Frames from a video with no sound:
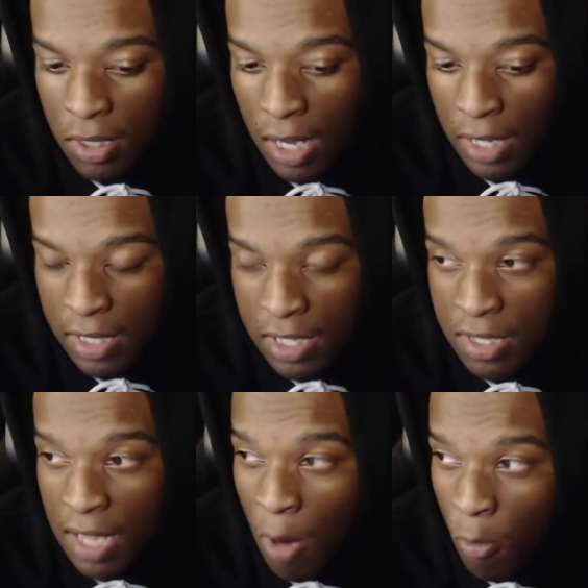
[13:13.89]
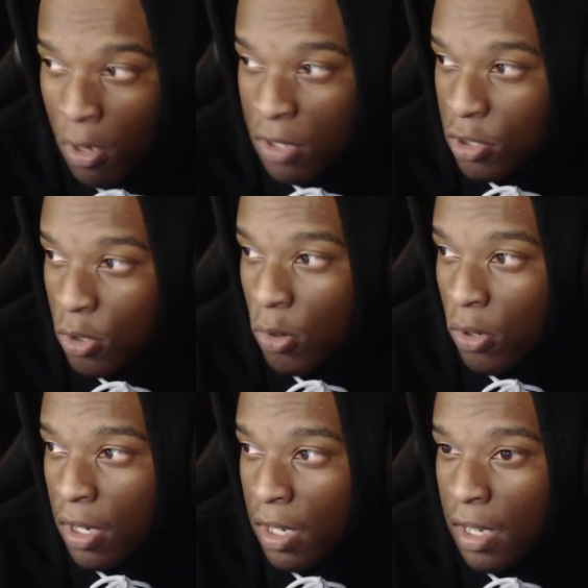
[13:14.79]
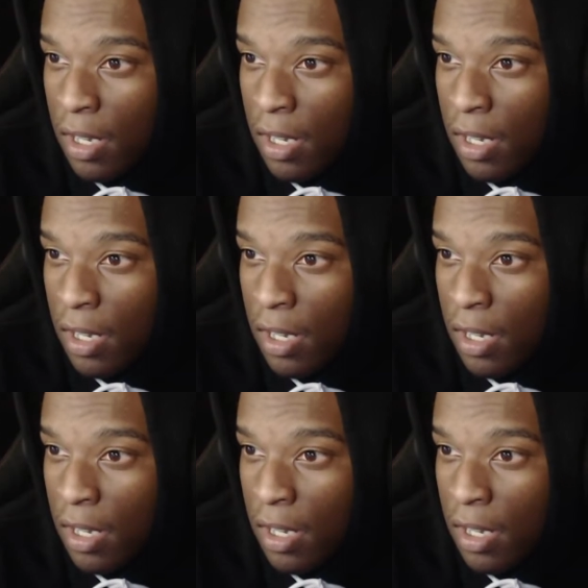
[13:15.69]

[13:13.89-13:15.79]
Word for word: like just that one story